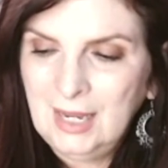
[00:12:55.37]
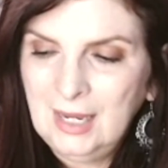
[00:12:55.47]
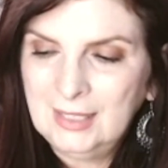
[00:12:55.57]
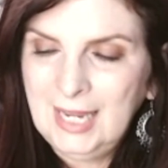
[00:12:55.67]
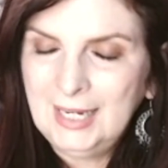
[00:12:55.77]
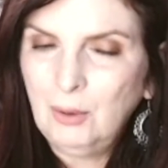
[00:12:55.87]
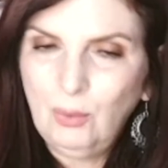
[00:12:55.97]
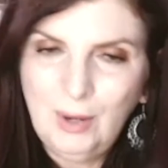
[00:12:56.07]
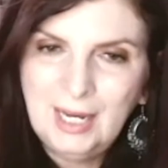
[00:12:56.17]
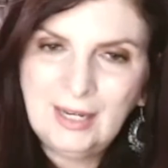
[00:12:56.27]
get
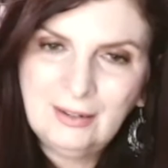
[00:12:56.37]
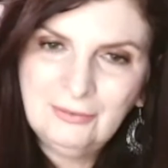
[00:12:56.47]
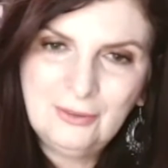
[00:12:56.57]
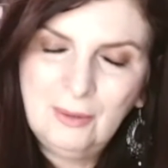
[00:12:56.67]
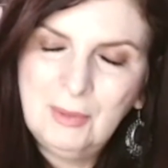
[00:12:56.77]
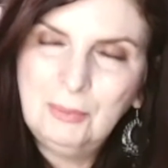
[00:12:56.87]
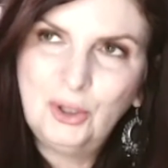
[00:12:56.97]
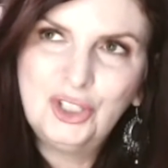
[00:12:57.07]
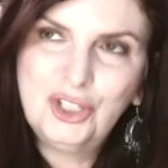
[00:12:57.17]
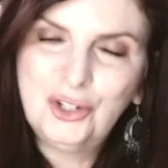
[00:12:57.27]
away from
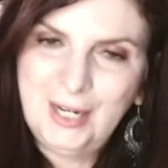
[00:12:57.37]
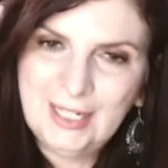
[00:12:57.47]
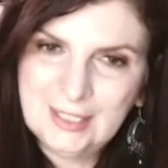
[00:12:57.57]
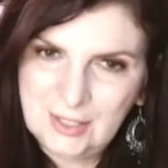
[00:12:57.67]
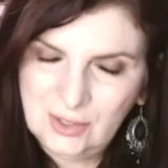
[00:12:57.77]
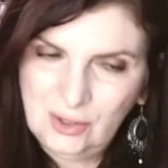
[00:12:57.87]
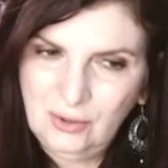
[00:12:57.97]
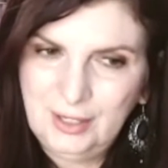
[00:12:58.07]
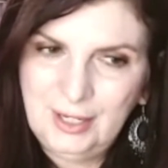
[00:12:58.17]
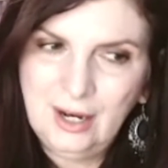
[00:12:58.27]
portraying the
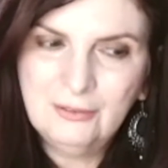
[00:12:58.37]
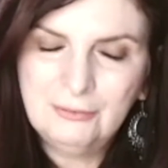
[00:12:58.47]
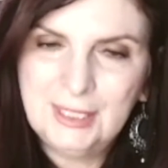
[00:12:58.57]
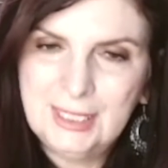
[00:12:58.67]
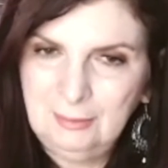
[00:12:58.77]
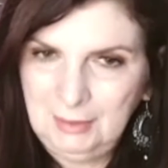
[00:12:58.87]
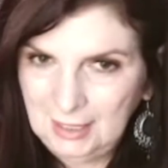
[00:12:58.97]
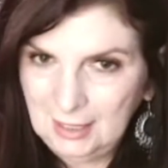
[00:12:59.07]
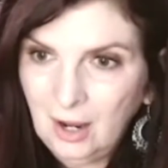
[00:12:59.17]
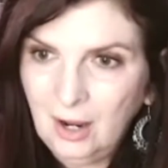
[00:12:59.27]
story of
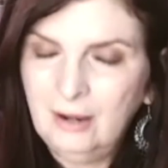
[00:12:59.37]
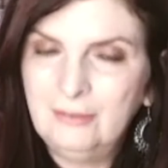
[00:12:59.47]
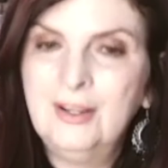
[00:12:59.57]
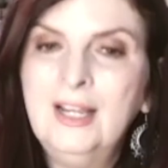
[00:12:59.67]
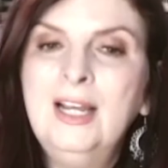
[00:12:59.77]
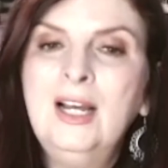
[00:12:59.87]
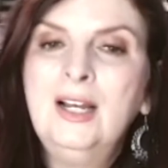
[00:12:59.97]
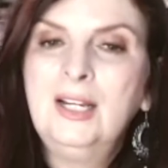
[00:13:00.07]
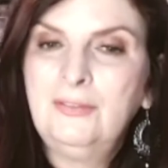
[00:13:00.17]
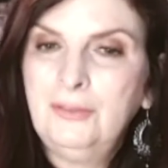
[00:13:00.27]
redeeming love.
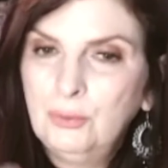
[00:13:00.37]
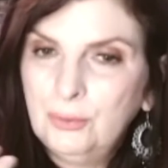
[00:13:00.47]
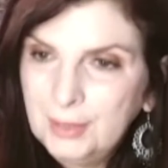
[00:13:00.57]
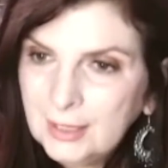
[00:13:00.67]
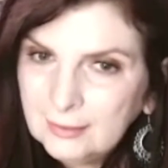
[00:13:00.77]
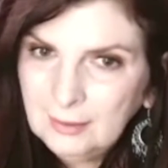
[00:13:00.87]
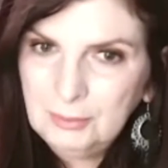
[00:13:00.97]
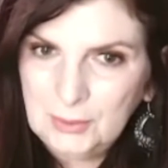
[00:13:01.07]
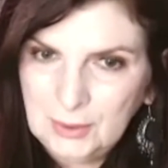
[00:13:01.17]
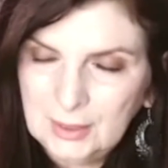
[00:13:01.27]
If you read the
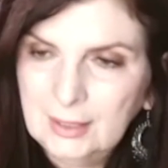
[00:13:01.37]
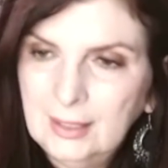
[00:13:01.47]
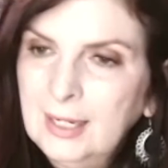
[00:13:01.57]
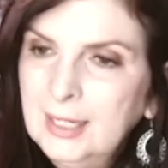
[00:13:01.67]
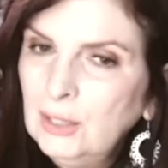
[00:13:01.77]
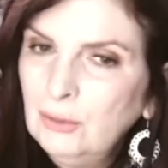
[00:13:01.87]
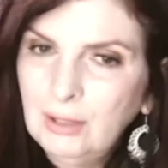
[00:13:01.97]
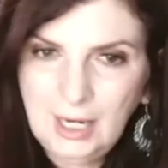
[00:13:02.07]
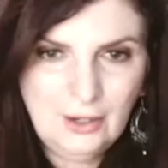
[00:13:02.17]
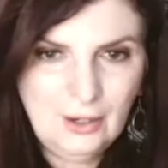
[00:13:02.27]
book, you
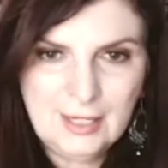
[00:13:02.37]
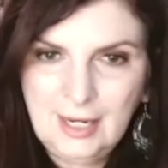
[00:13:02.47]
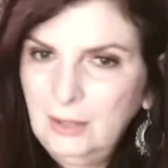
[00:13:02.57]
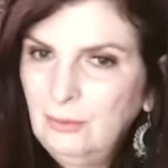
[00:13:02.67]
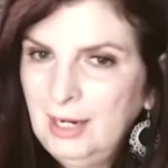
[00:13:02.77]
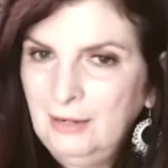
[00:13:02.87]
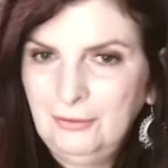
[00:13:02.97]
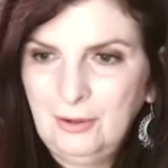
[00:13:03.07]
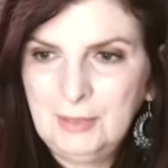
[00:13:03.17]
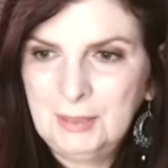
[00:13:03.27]
cannot get away
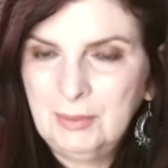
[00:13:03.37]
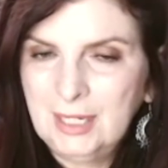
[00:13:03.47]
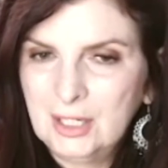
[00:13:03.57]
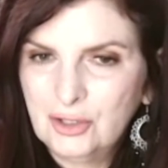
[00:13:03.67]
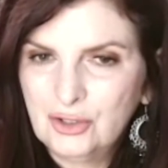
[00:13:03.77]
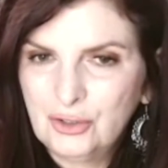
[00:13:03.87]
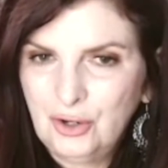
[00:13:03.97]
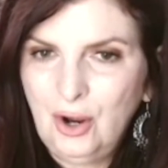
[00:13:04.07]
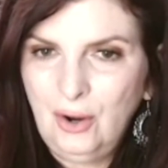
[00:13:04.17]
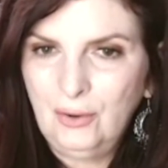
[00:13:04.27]
from it being a
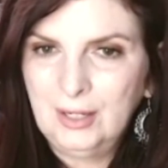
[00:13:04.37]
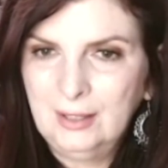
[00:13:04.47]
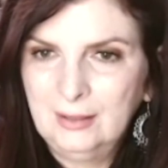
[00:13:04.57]
strong